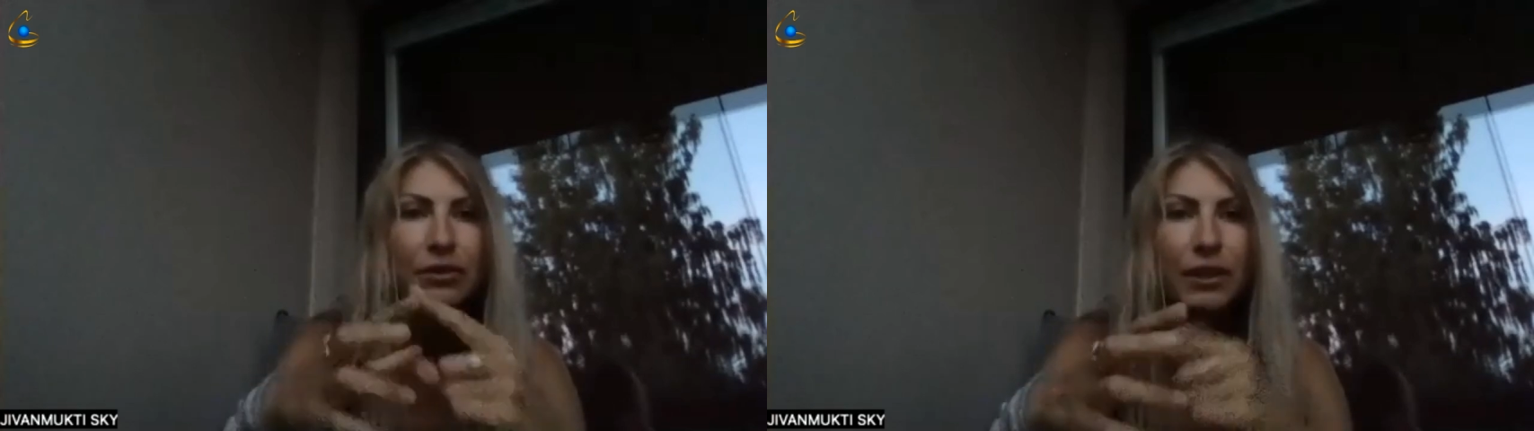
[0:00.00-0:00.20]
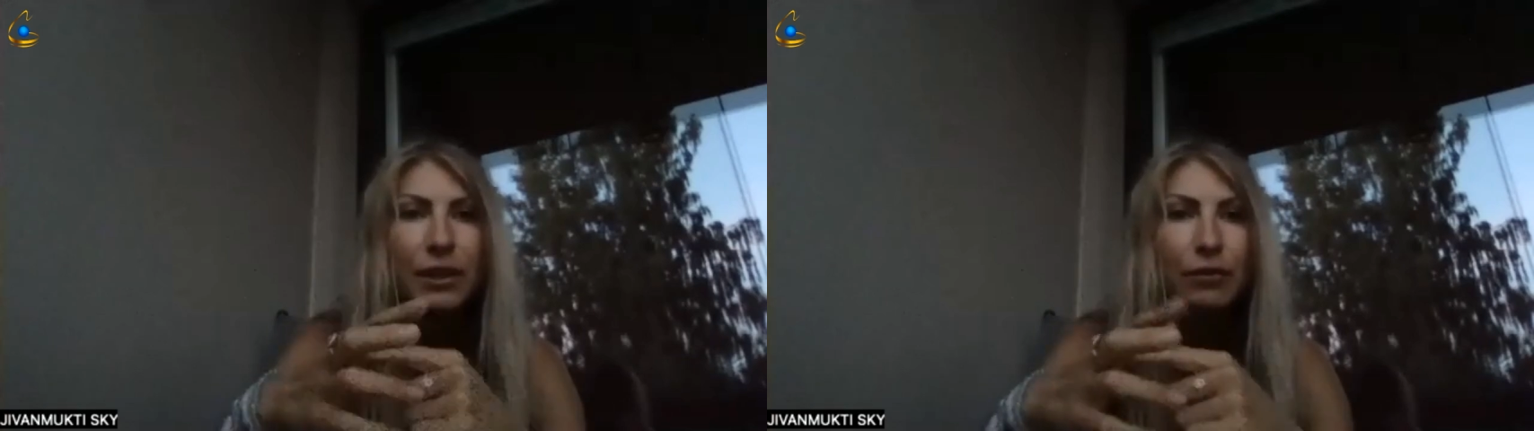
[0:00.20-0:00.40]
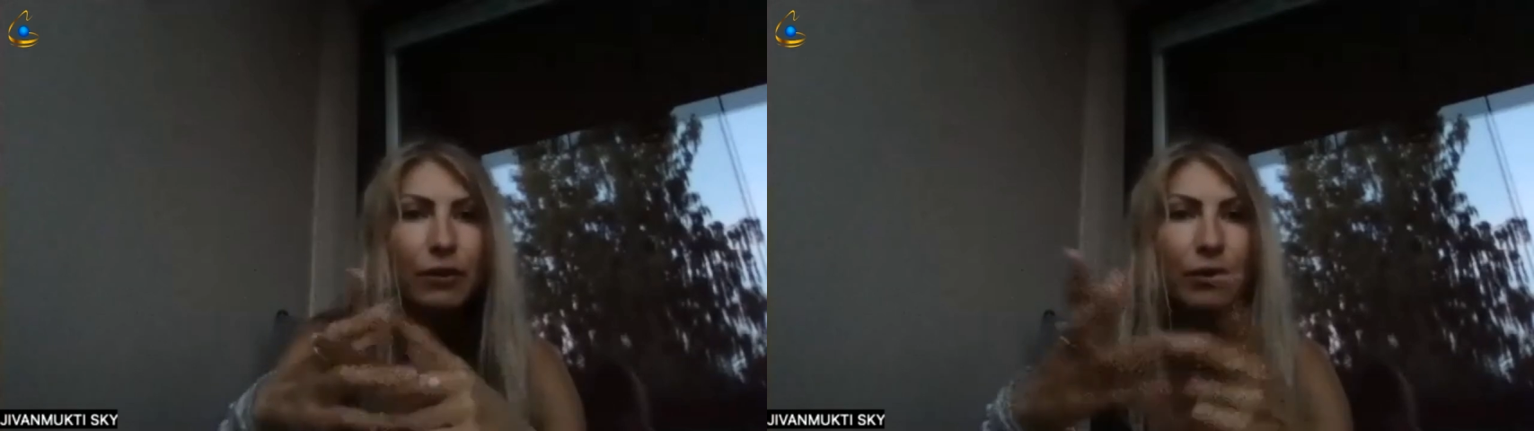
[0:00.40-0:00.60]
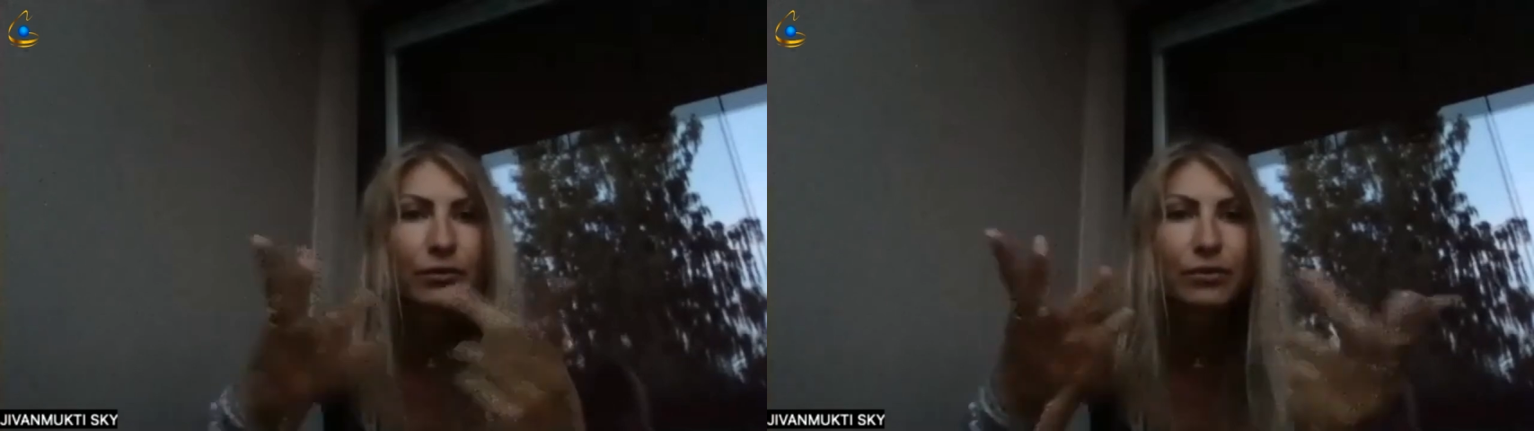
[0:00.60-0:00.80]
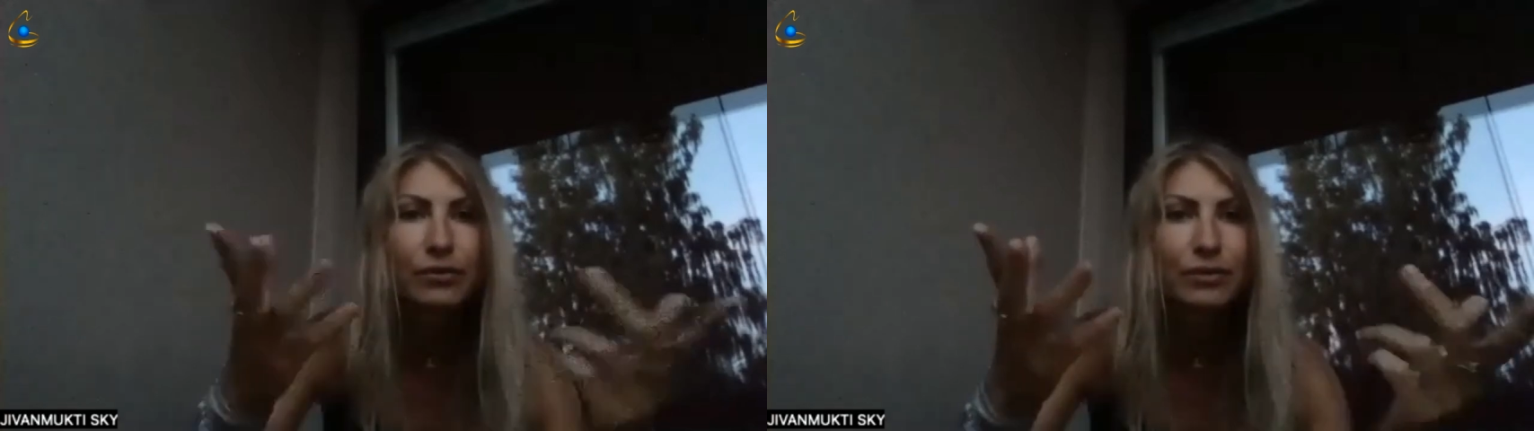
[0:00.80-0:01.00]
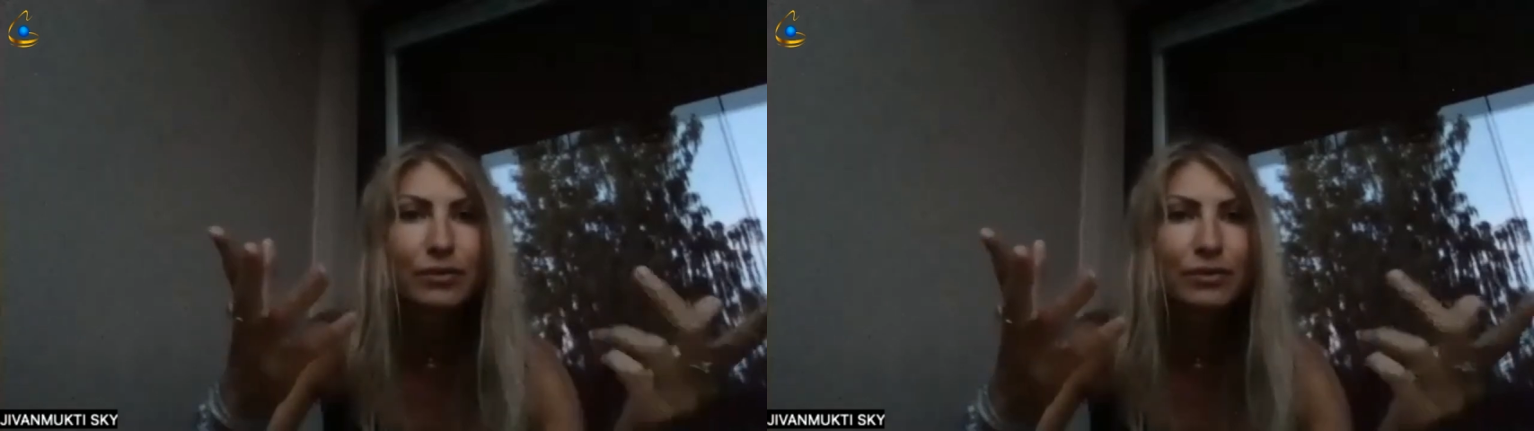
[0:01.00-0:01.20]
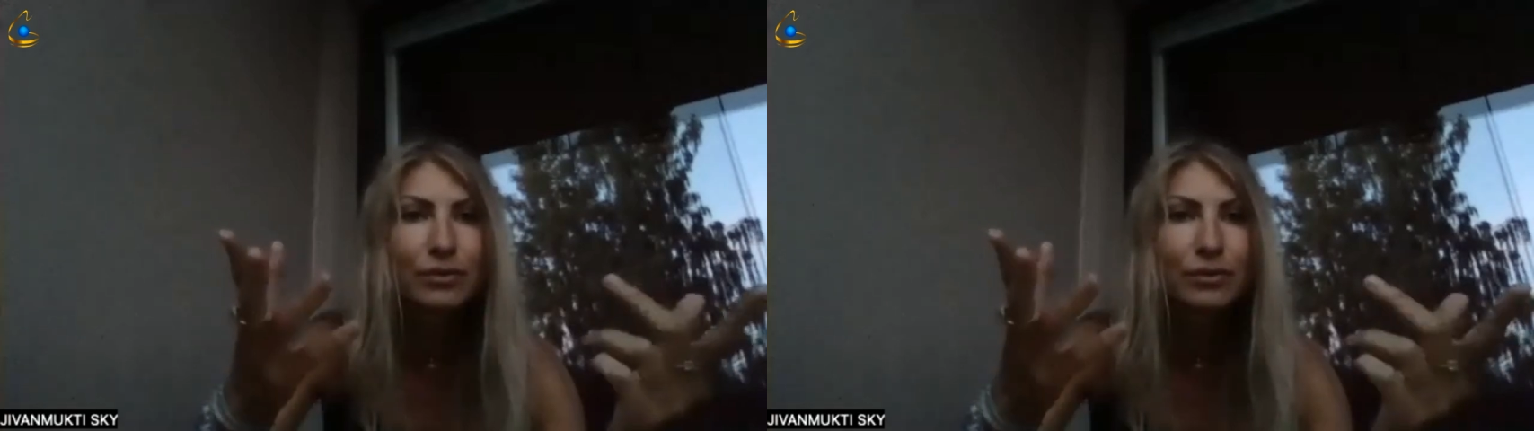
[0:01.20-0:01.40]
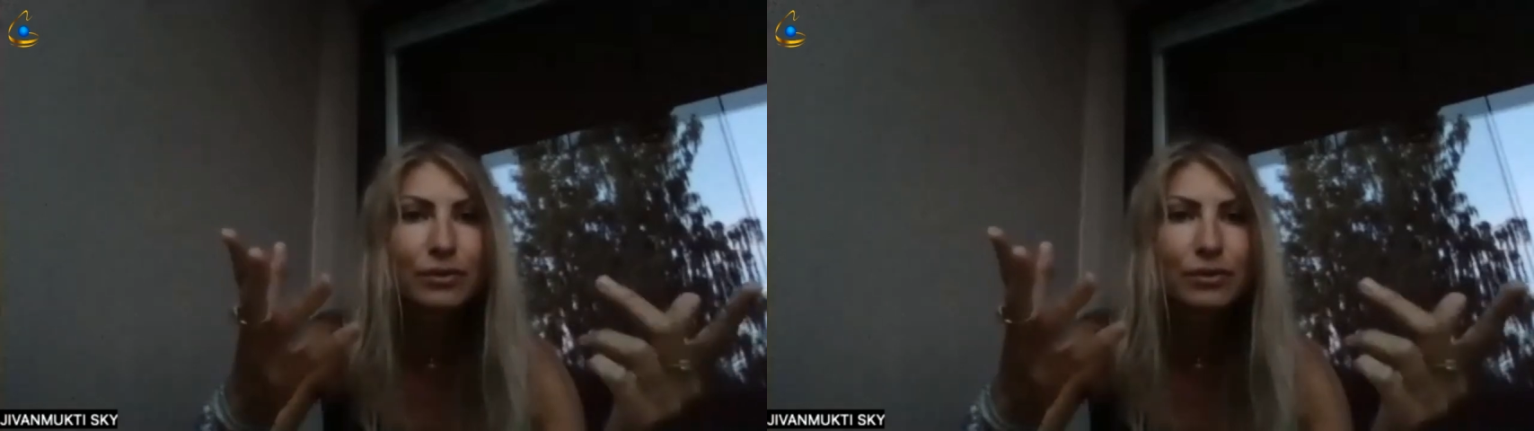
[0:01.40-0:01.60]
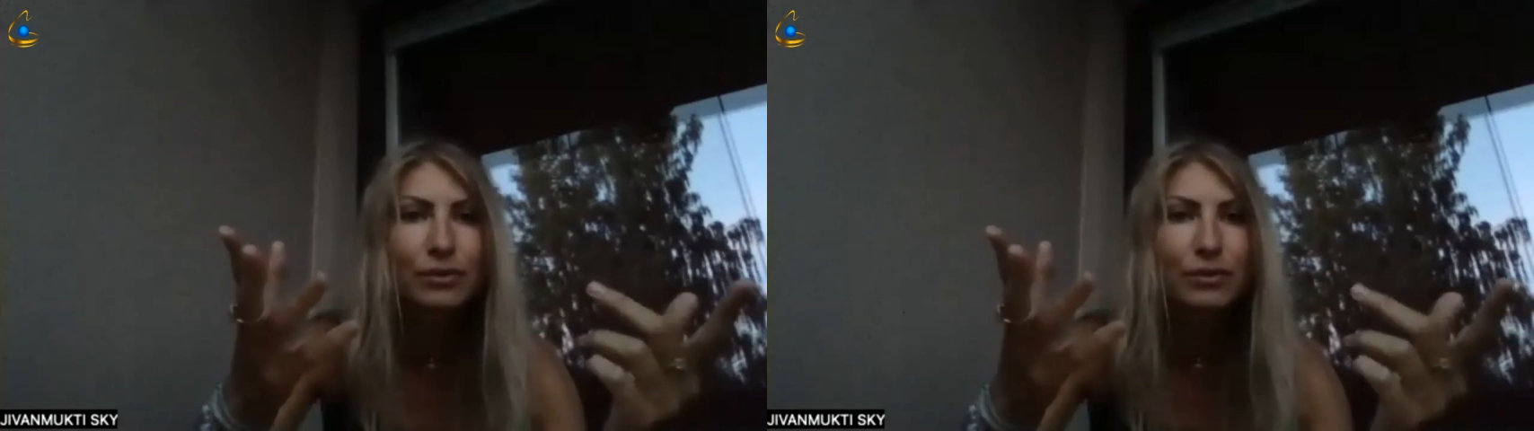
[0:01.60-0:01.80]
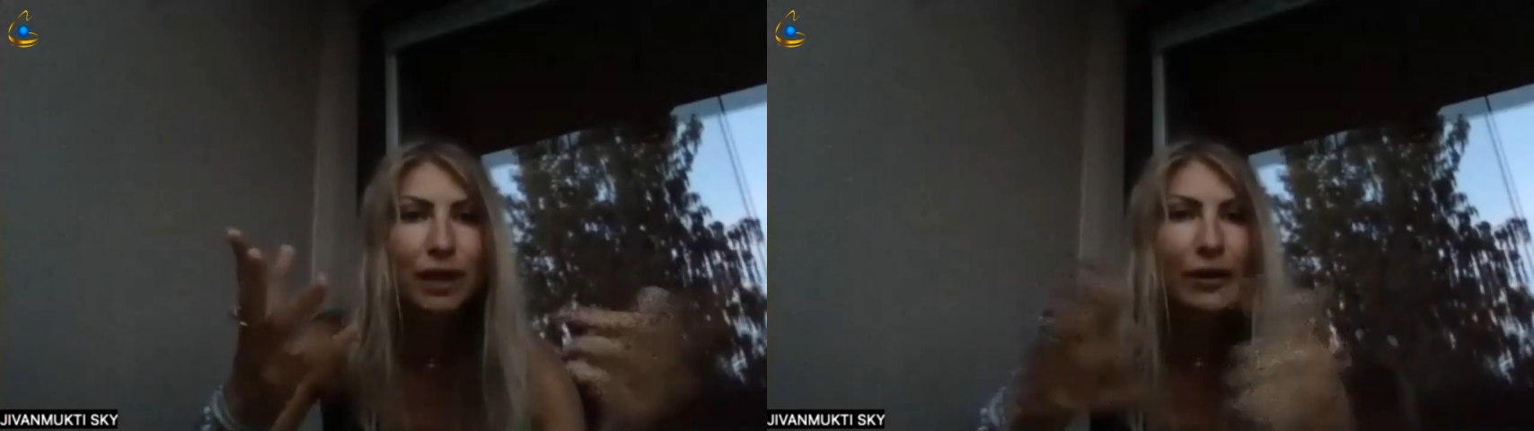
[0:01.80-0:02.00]
heroes,
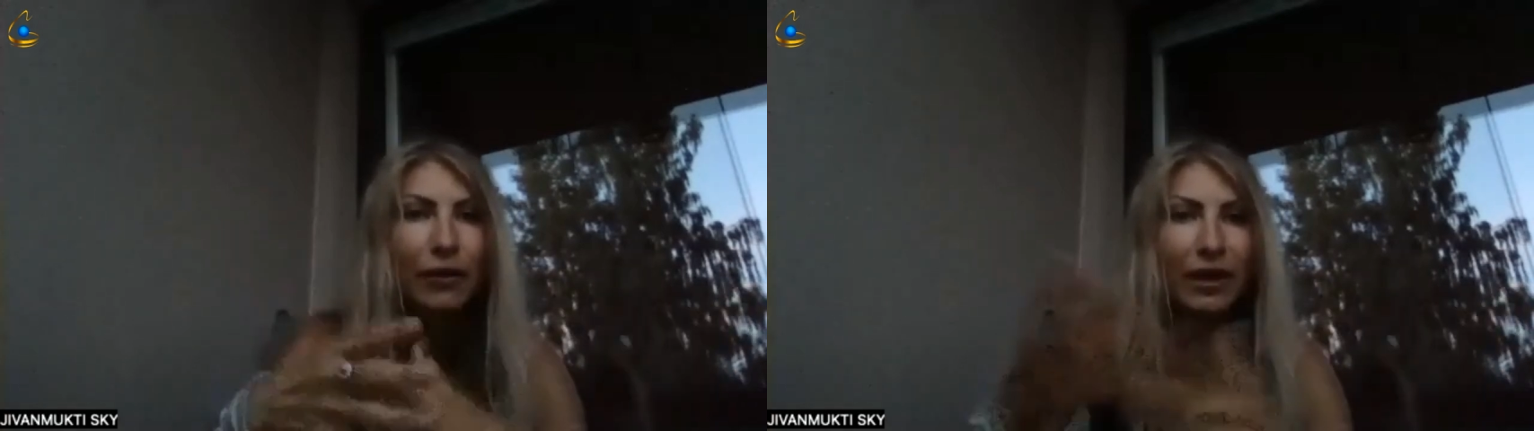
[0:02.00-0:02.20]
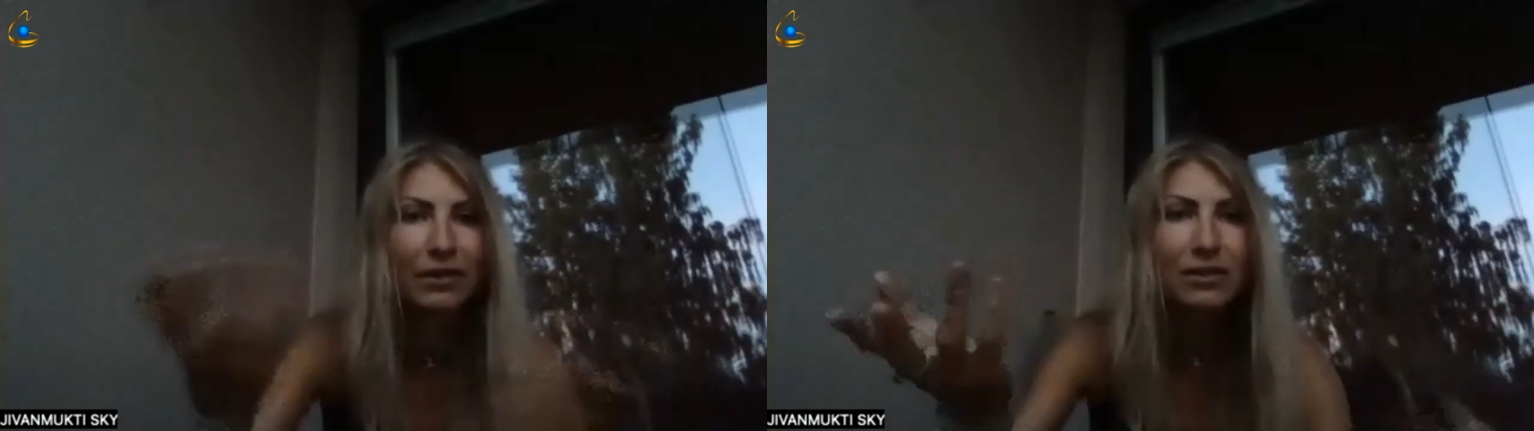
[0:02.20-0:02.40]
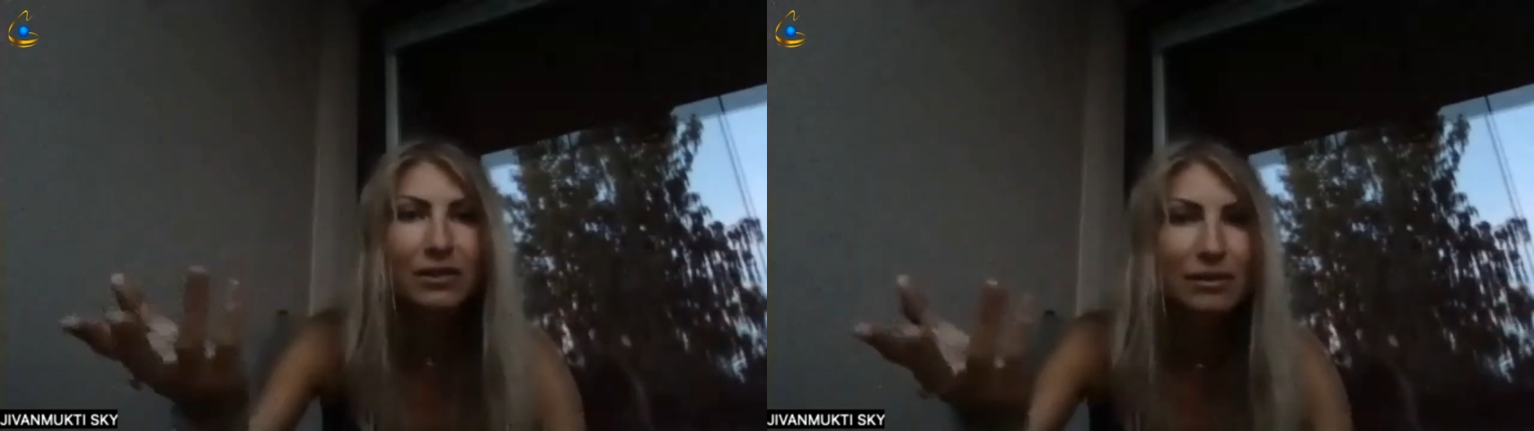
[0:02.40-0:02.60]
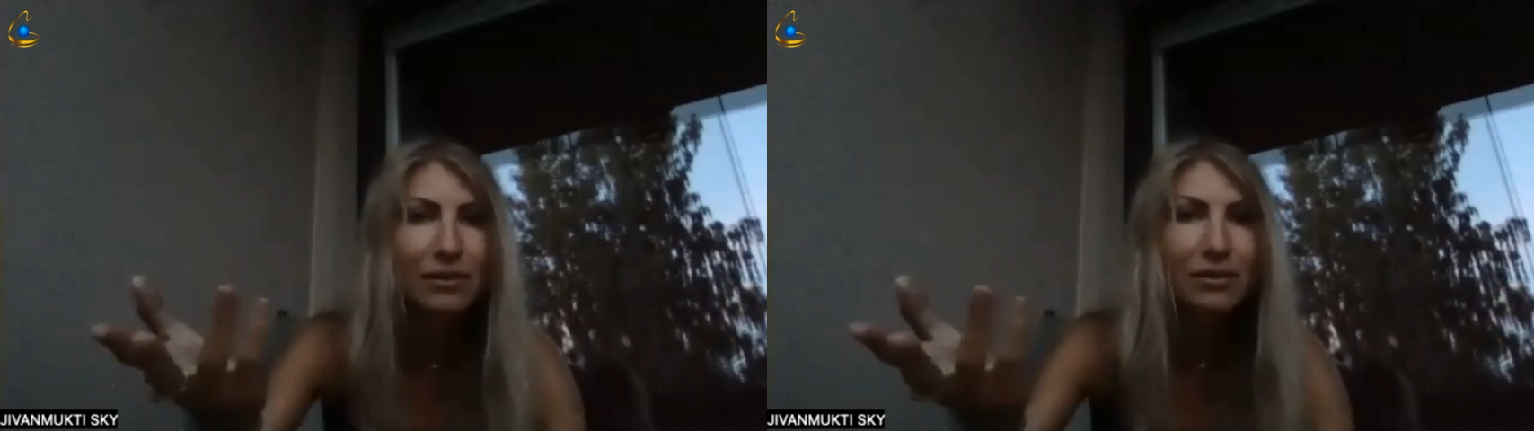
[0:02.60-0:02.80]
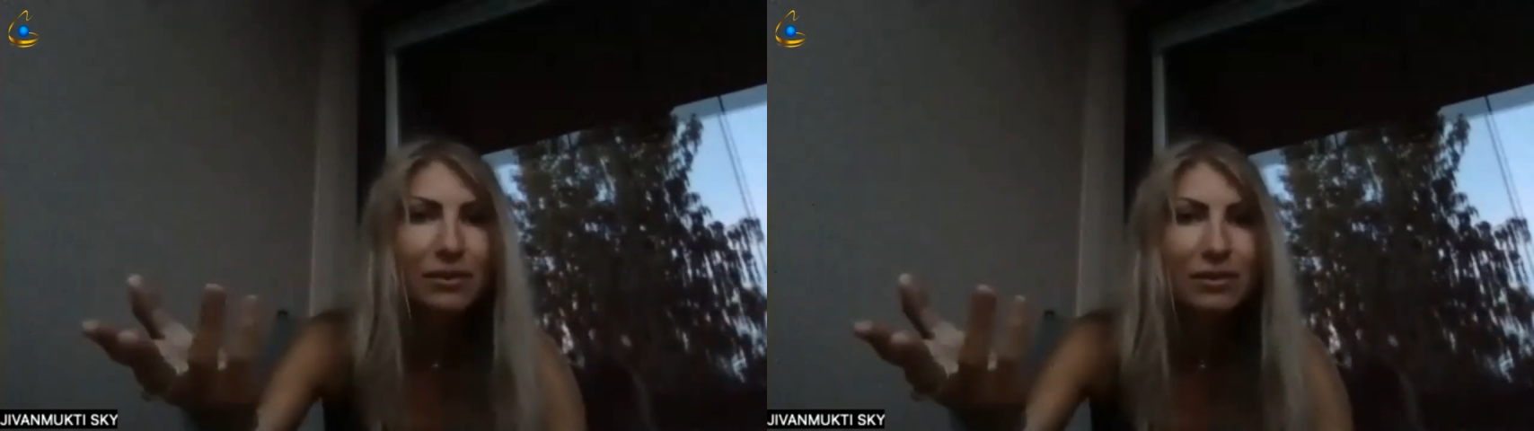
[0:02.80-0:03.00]
aggressors.